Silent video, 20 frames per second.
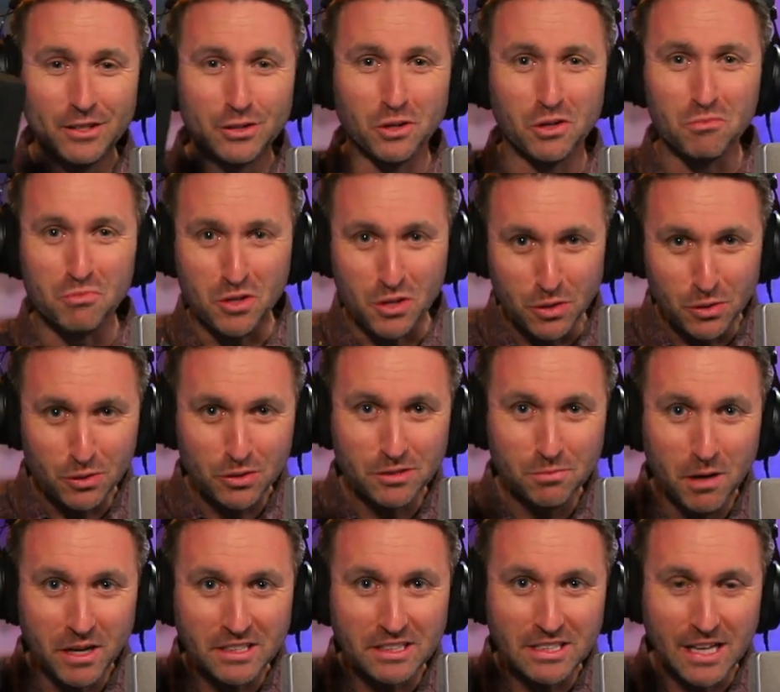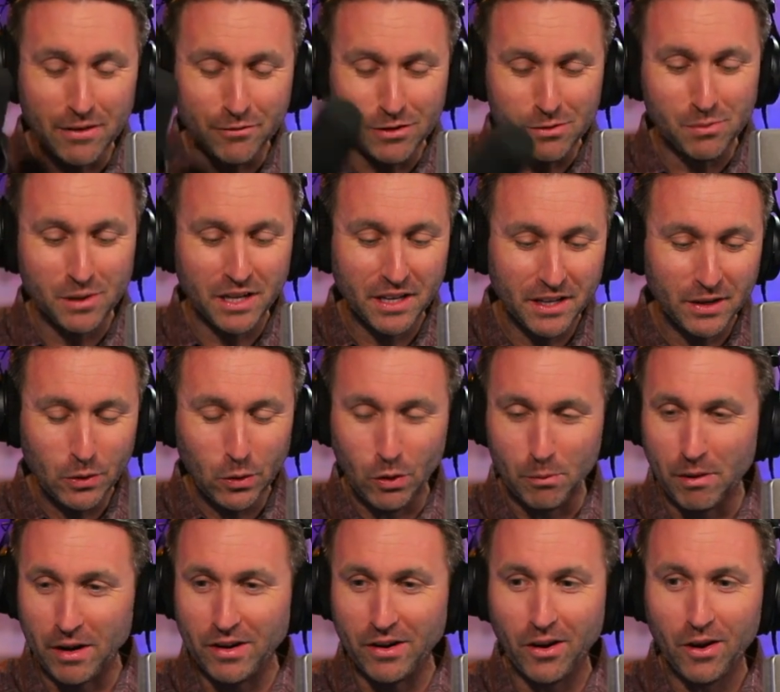abuse my 7B
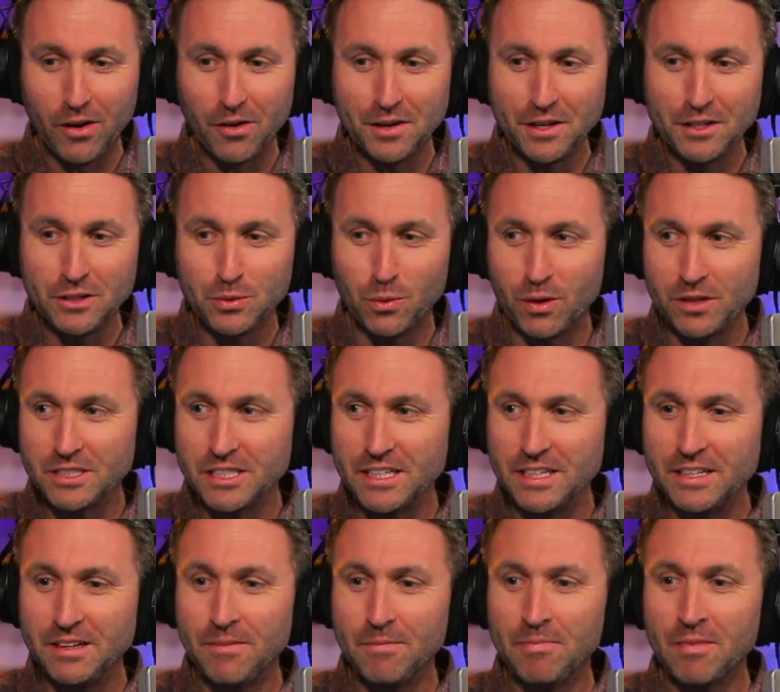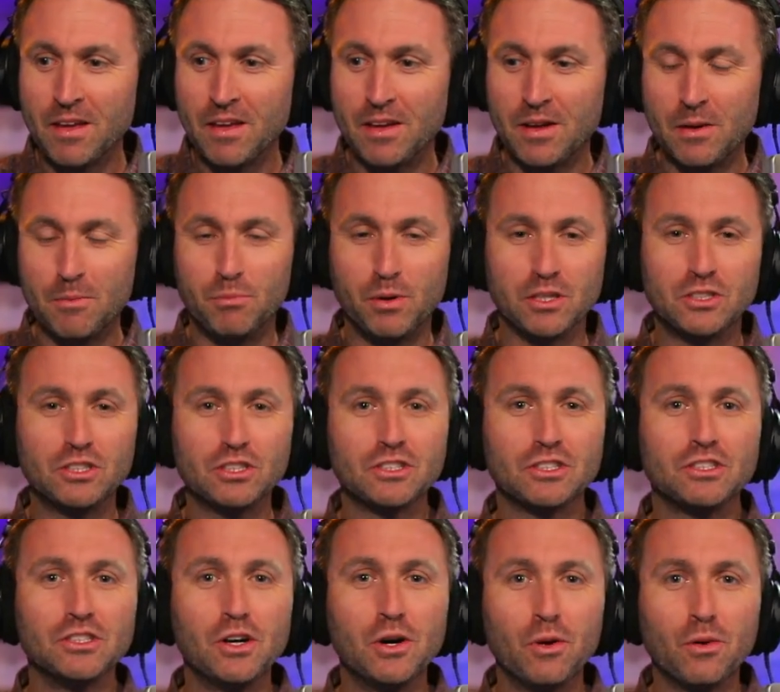or my RE20, but
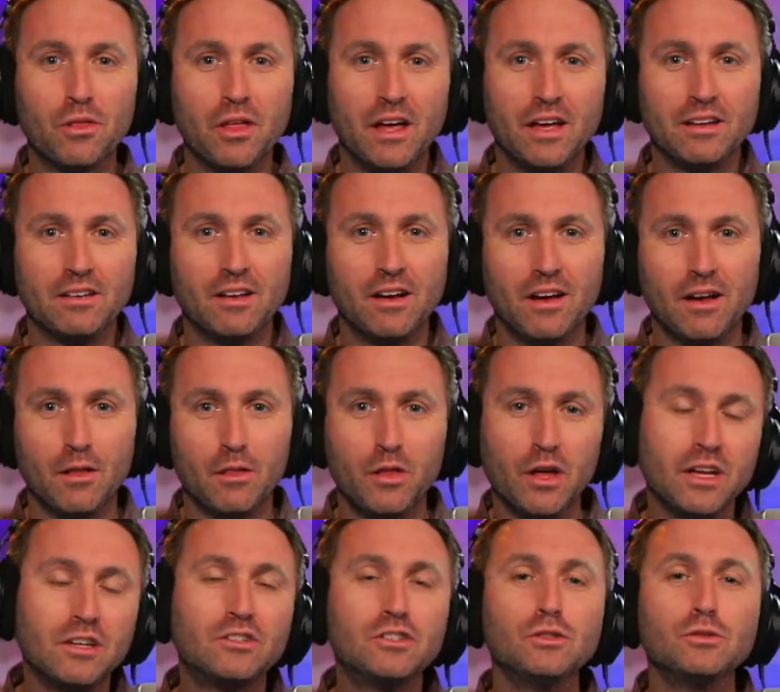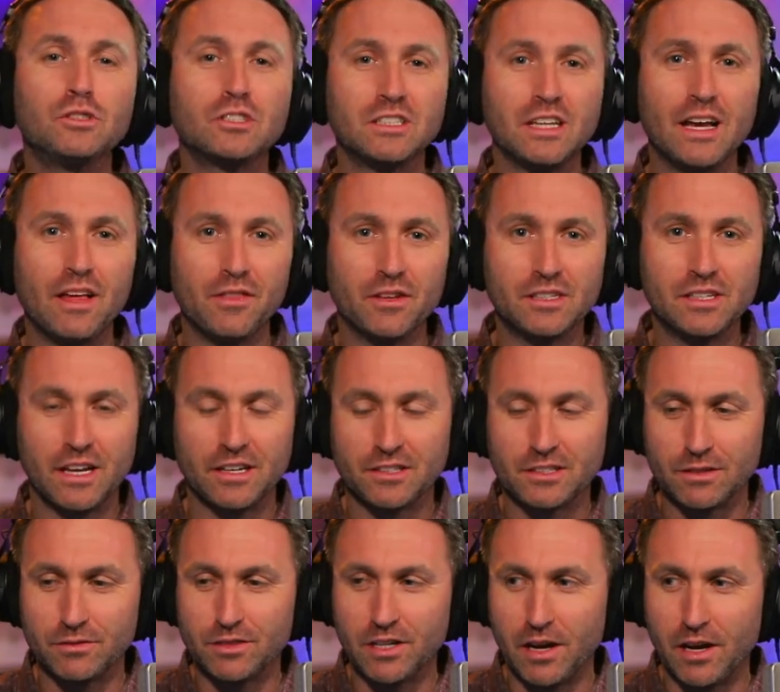just know that they do stand the
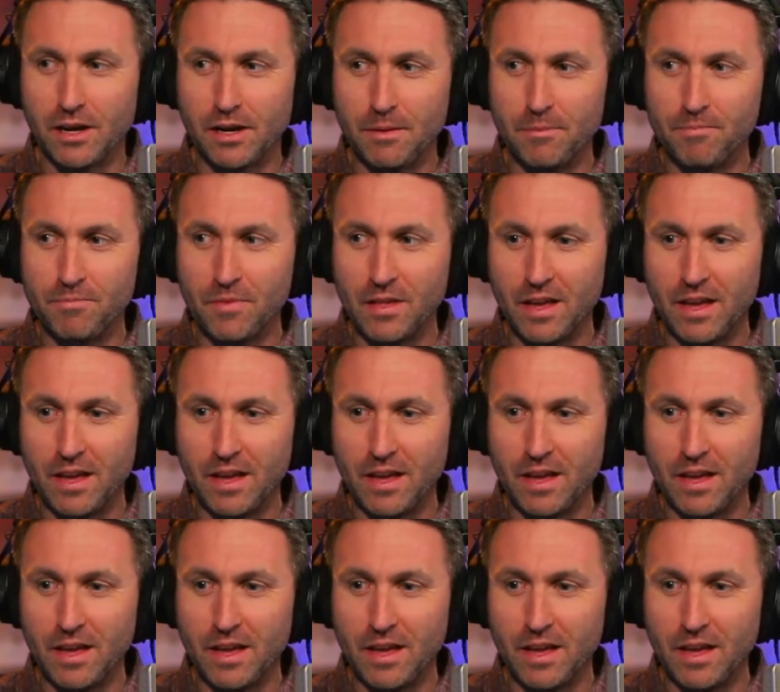test of time